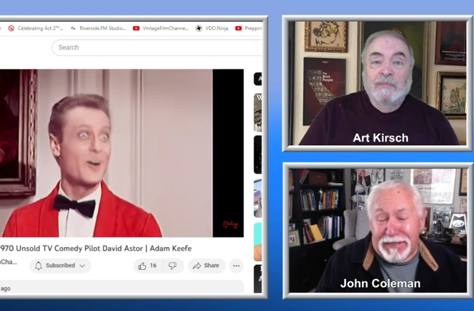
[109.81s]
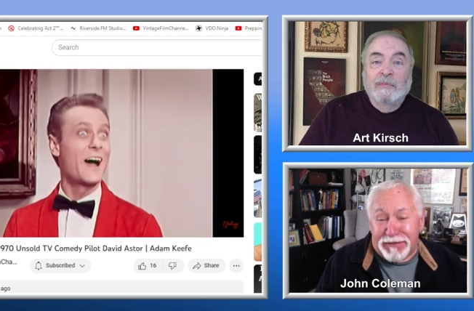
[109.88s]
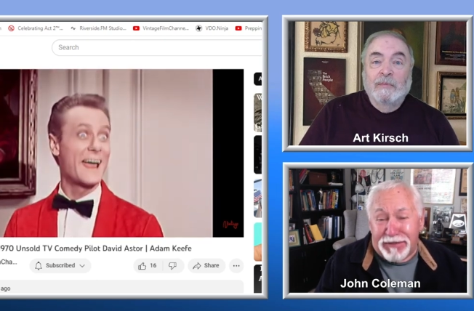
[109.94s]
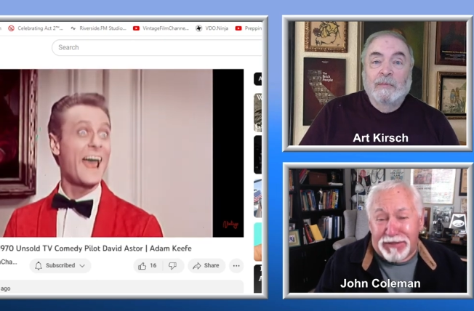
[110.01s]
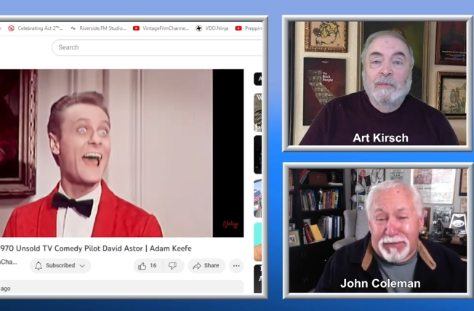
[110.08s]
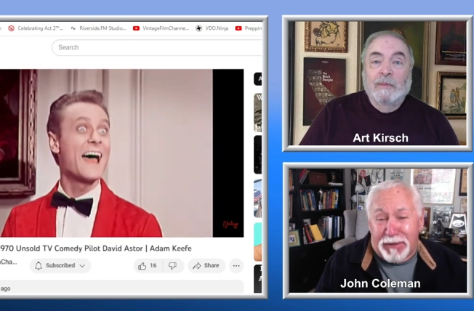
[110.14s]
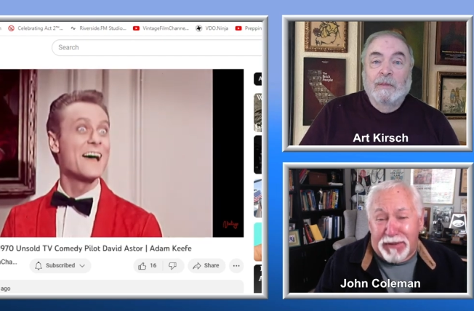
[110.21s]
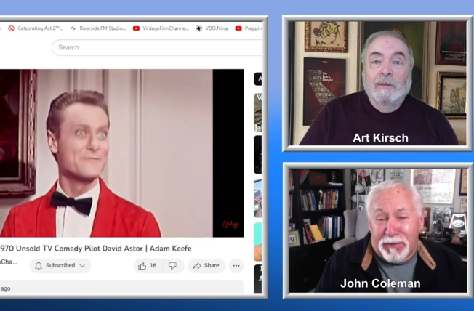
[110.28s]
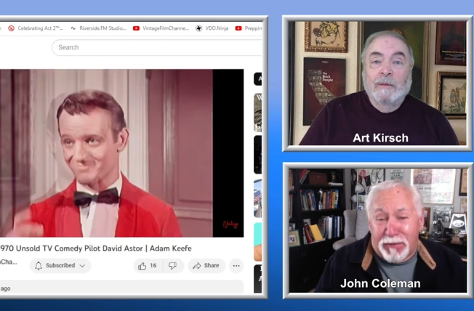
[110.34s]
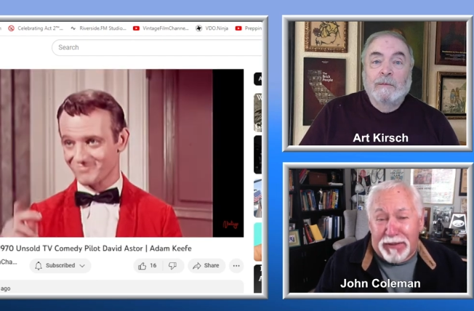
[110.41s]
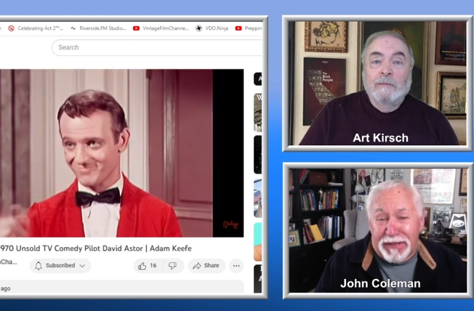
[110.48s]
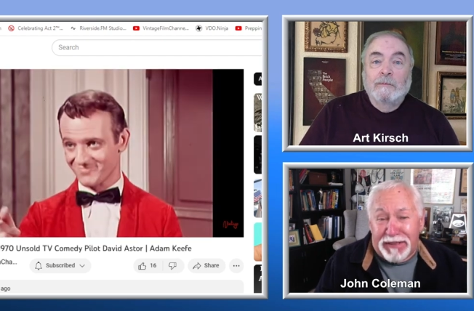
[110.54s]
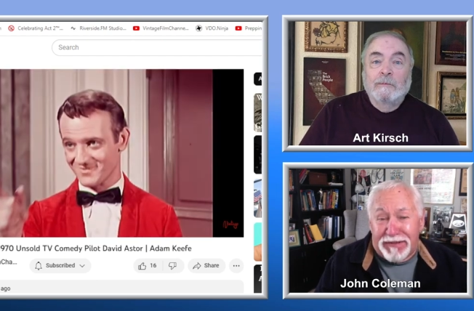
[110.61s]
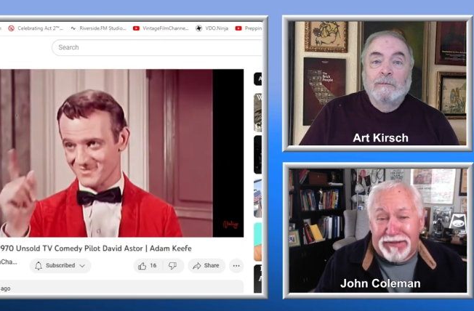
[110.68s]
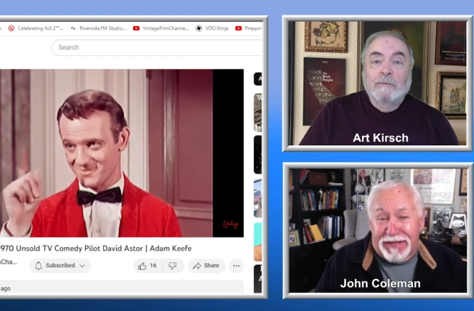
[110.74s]
Speaker 1: can tell just by the
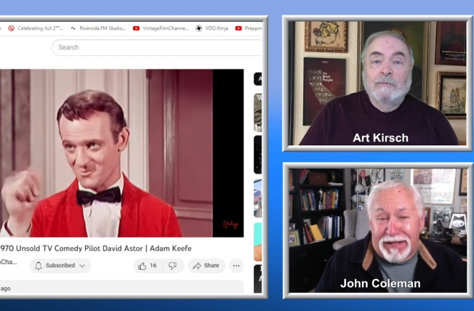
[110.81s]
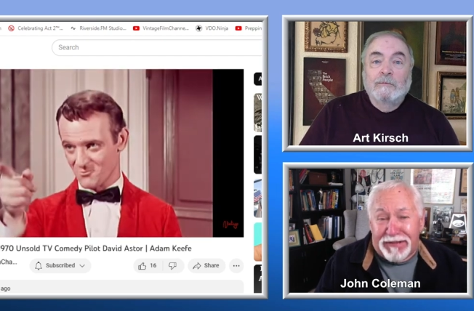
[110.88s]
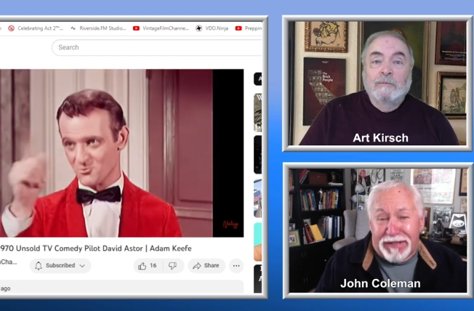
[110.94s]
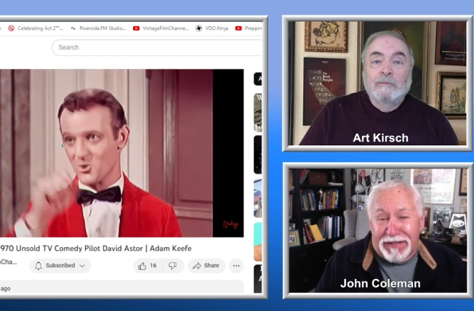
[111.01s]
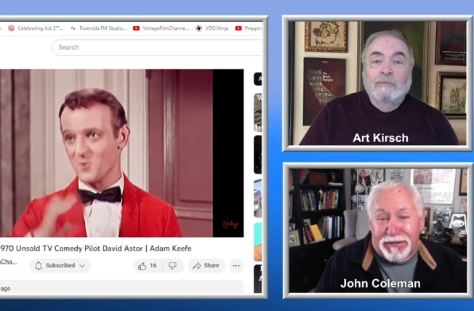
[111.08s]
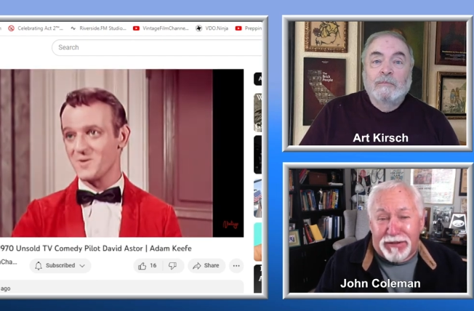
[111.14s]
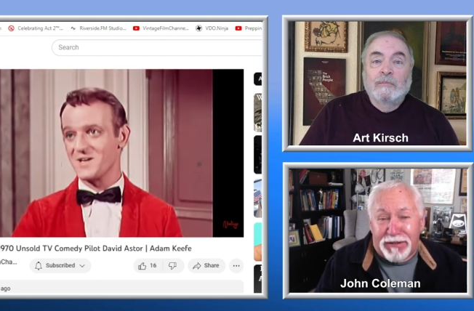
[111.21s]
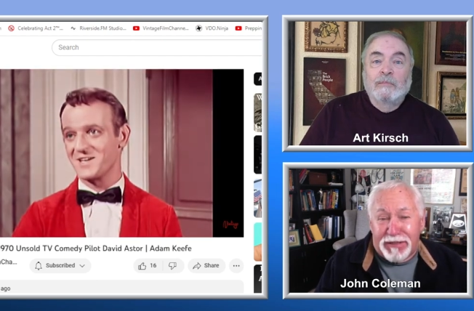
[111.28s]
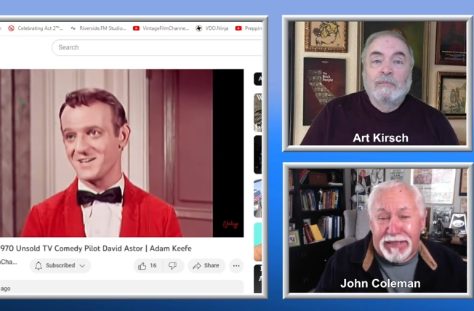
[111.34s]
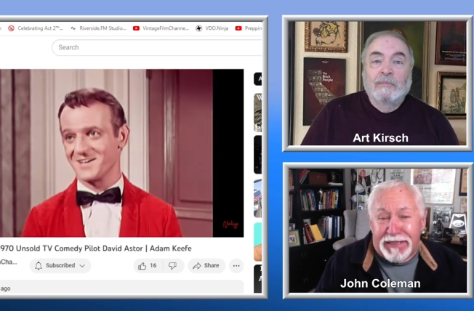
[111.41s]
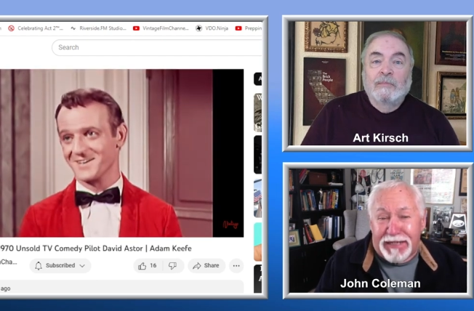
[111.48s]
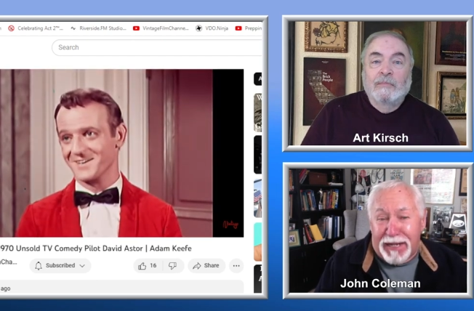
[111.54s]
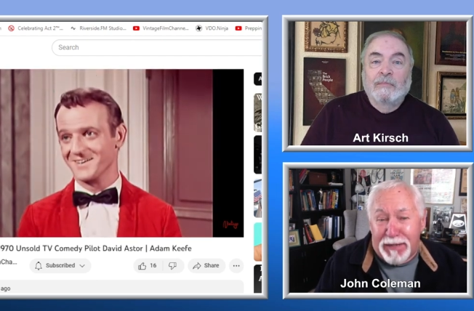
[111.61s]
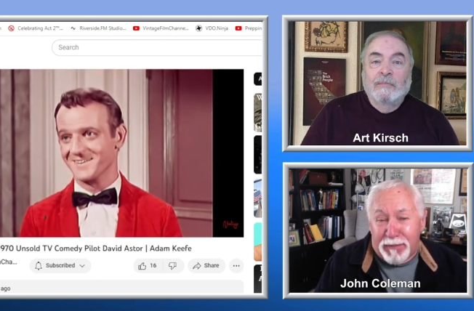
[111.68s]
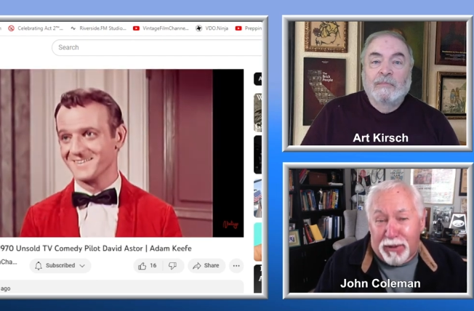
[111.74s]
way these guys enter. Look
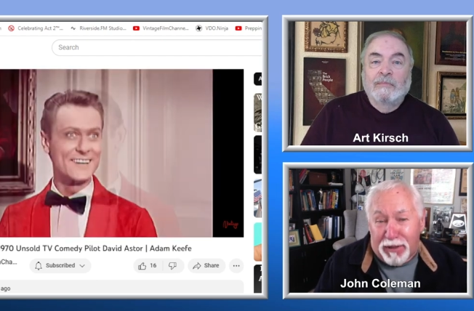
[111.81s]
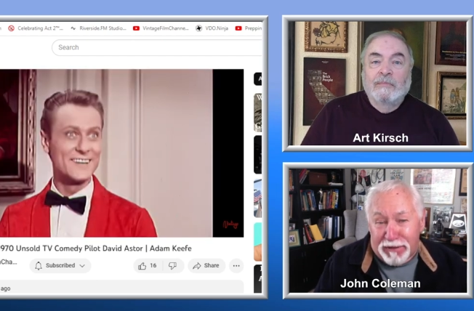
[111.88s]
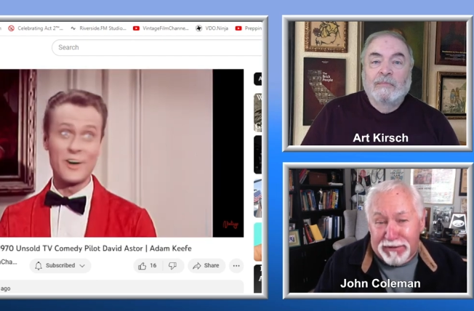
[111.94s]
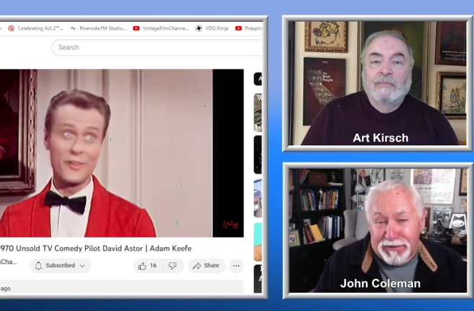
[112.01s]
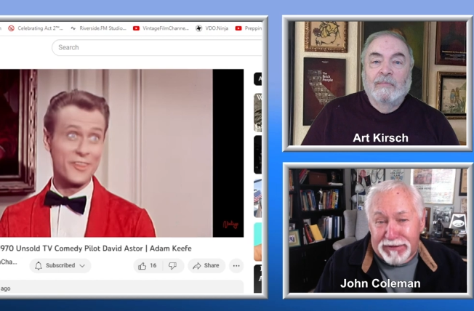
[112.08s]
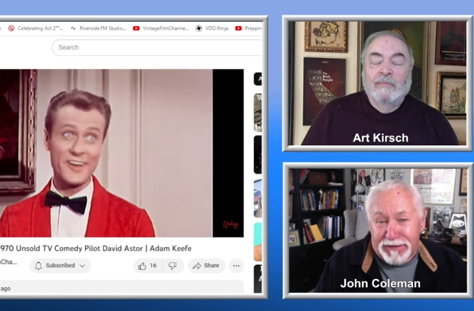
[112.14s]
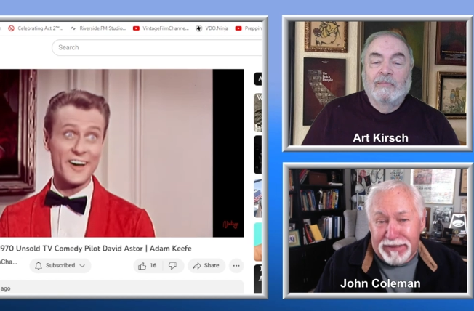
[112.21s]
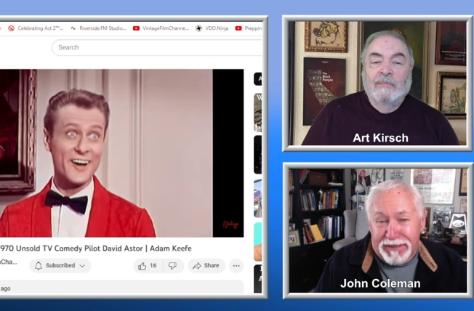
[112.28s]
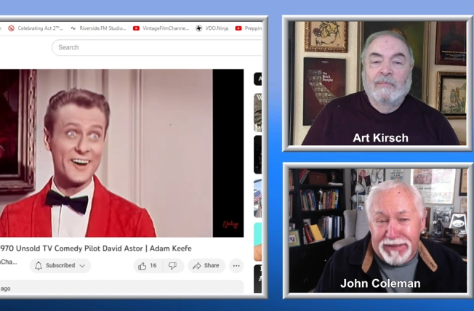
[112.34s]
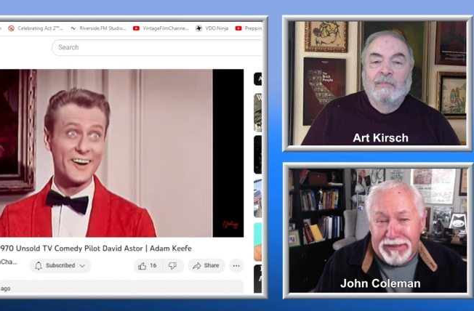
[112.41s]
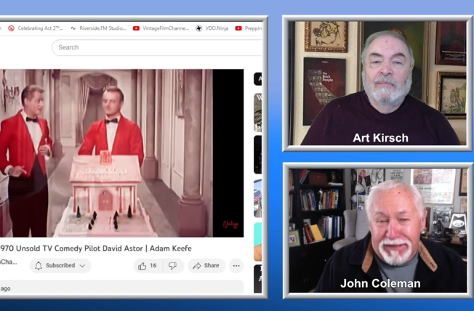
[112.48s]
at the eyeballs